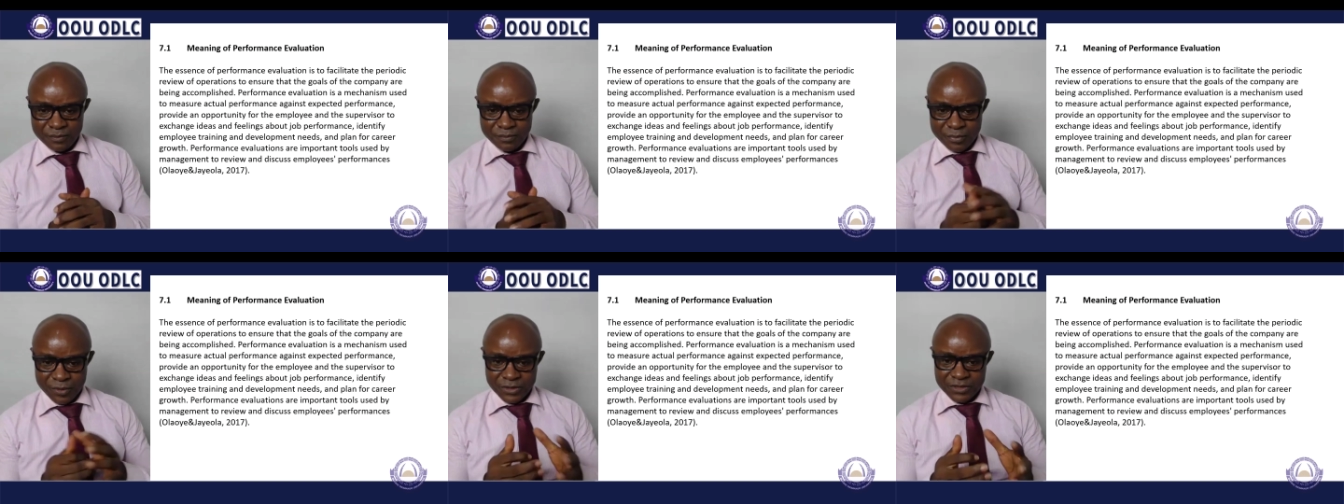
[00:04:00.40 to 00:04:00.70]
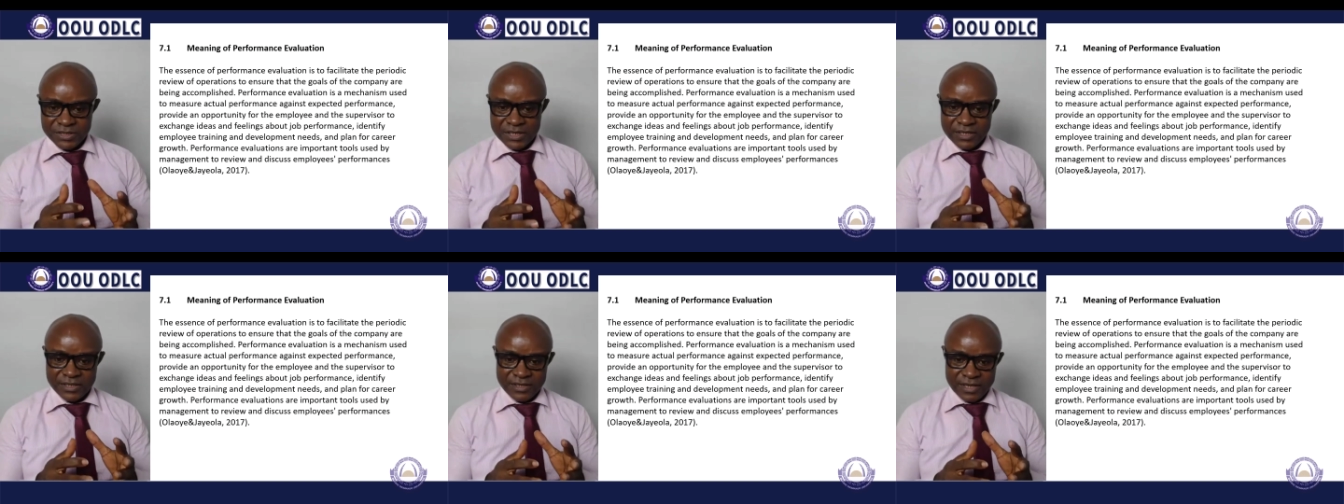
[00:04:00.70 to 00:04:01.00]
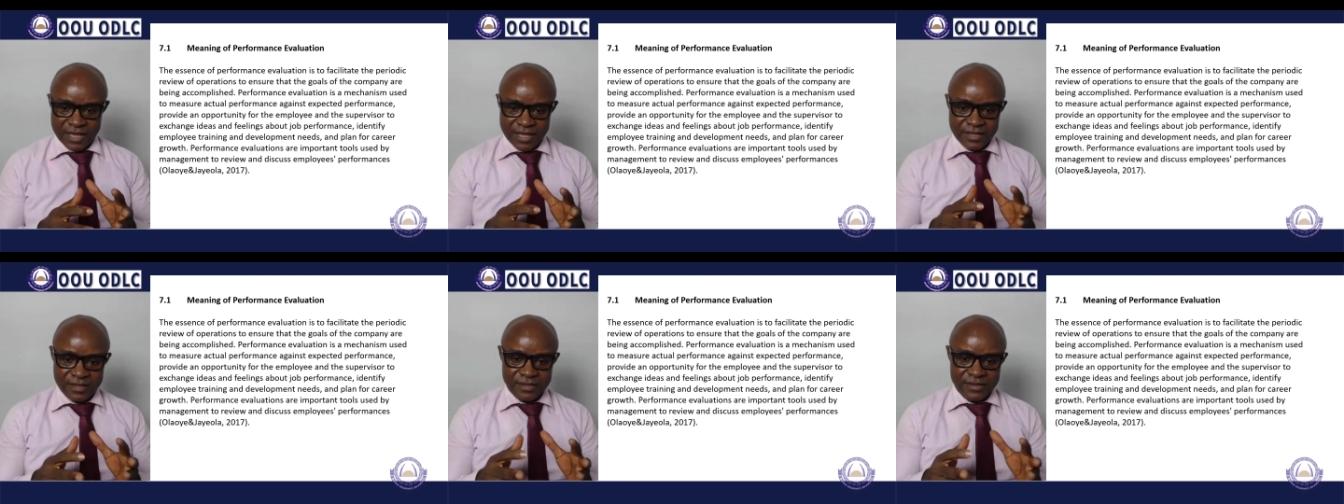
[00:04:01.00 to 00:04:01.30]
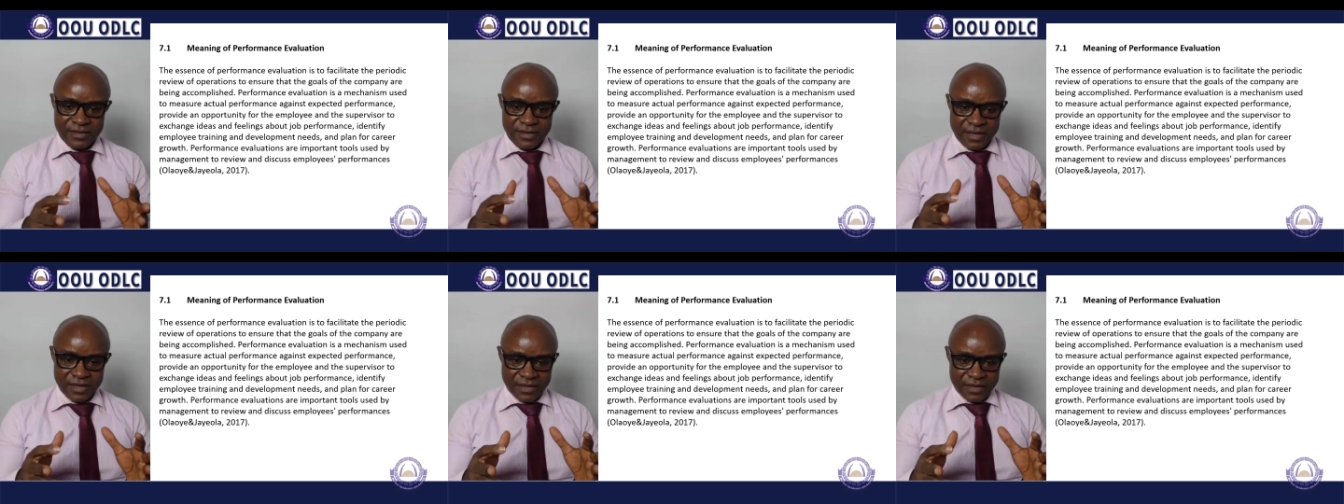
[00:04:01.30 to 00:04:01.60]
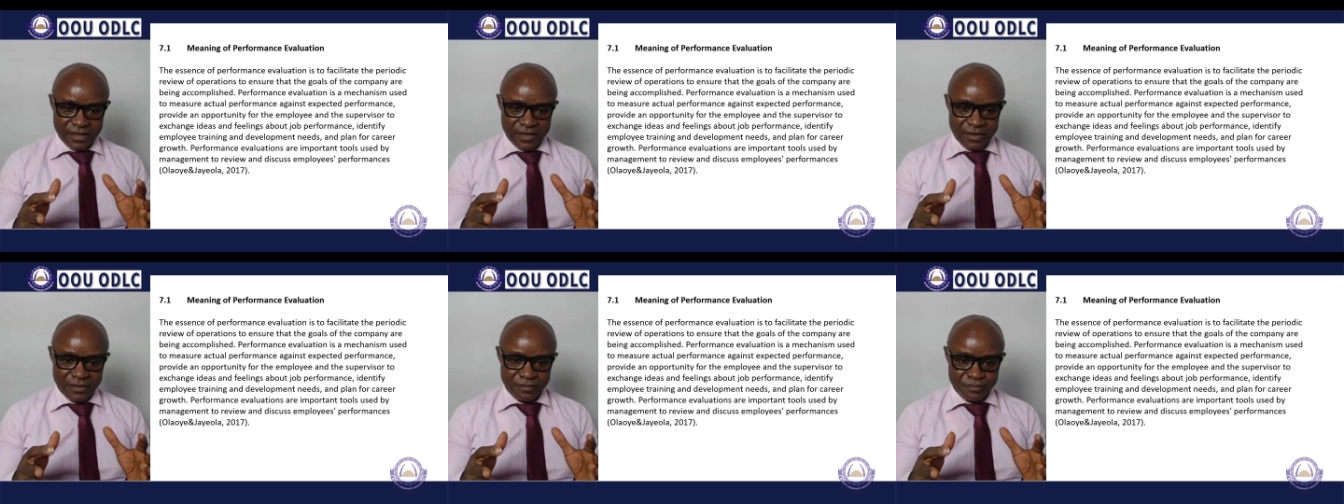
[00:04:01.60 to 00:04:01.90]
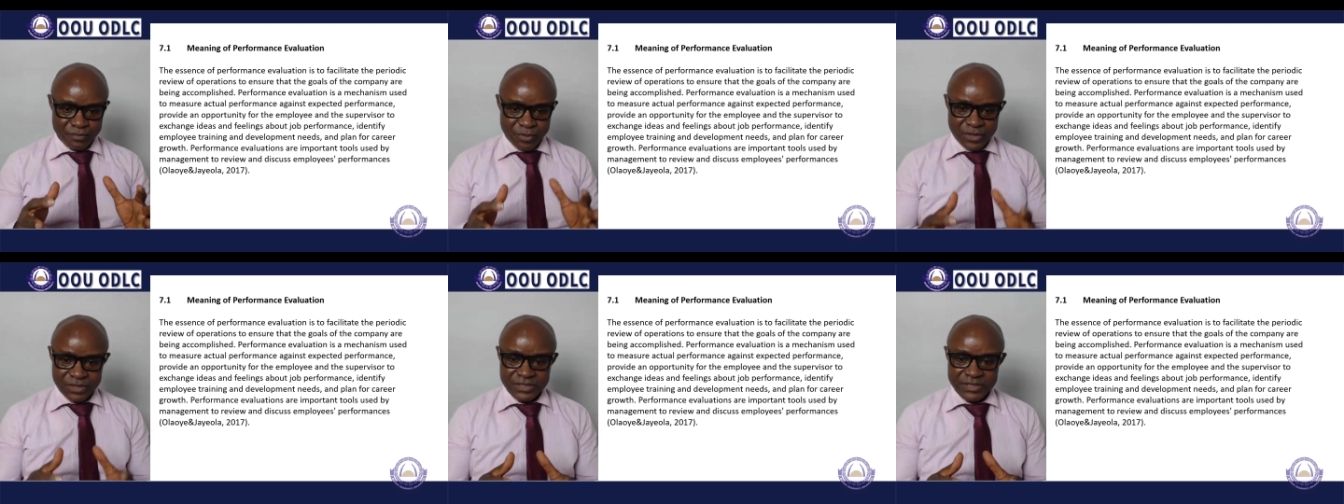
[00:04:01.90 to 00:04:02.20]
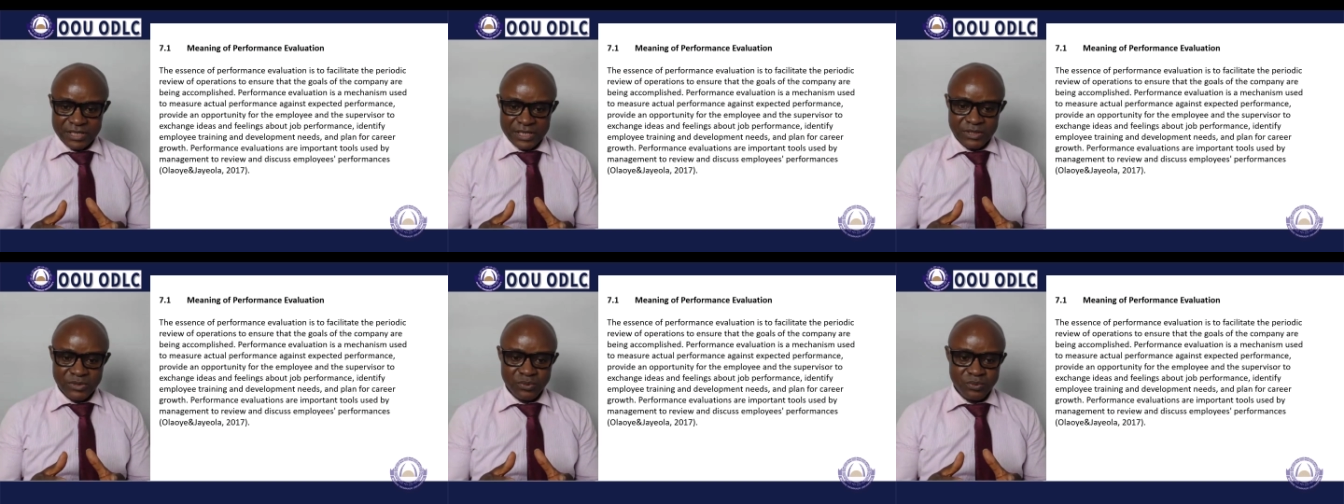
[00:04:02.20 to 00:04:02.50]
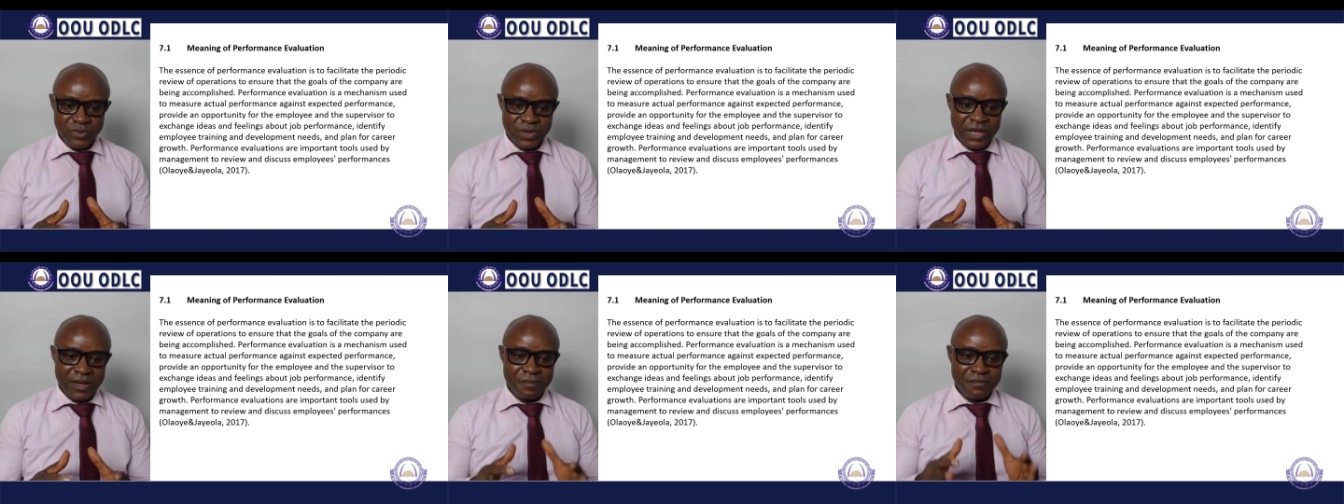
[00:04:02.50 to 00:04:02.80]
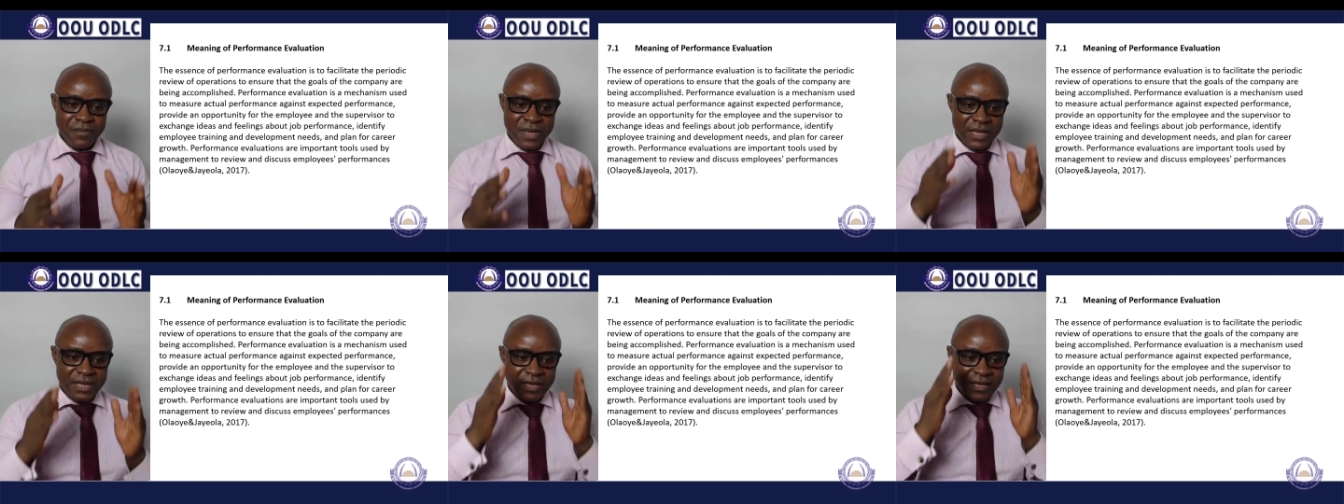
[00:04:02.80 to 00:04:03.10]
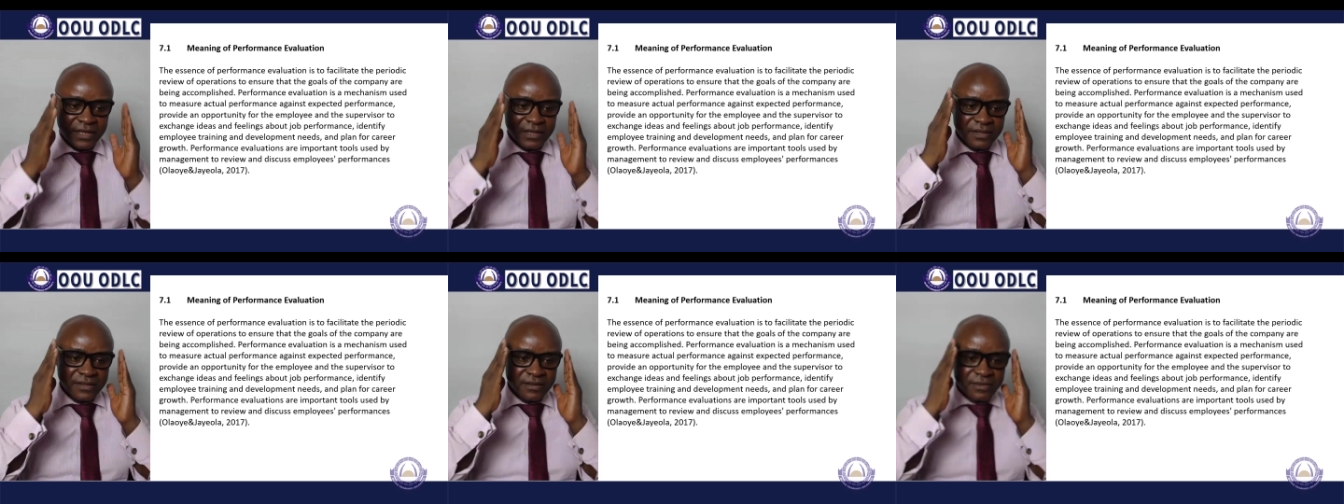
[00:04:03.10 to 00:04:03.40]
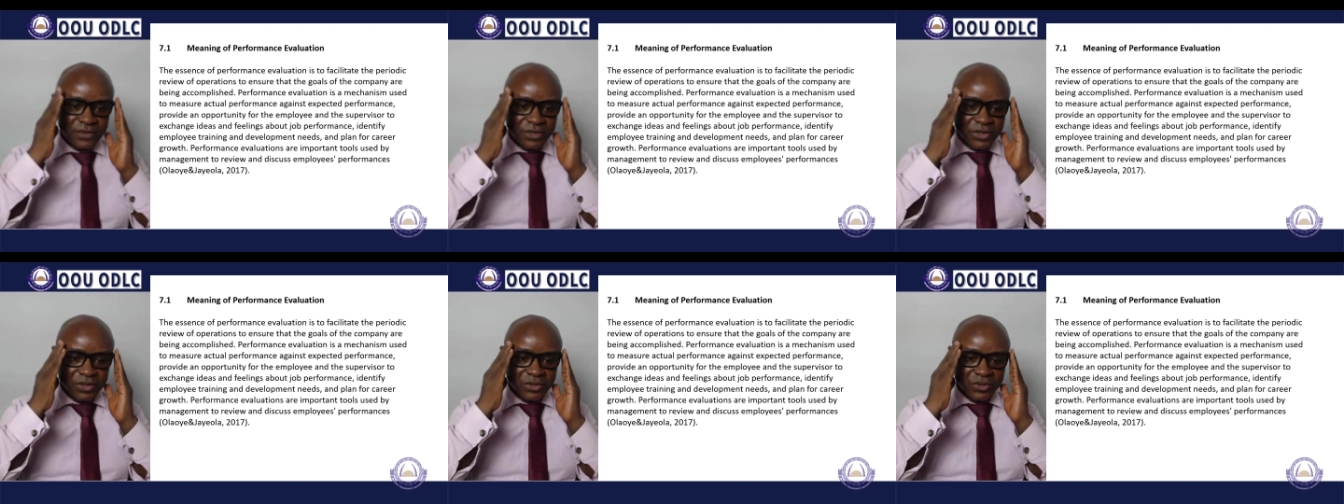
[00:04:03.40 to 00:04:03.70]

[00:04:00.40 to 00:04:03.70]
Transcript: budget, and in budget we are making